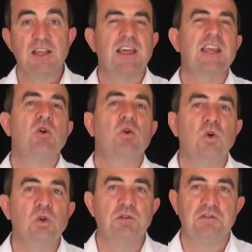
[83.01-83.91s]
they
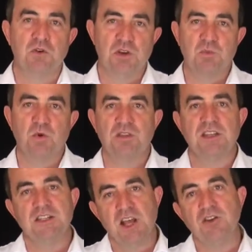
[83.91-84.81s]
all avoid what
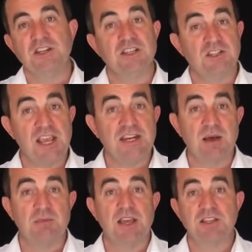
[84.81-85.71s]
is known in
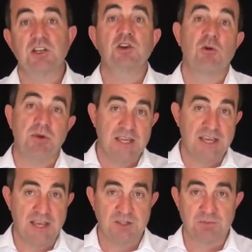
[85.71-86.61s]
stand-up as a comedy
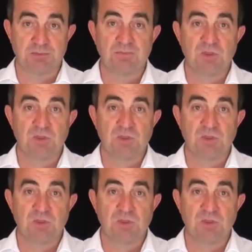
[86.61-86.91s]
chasm,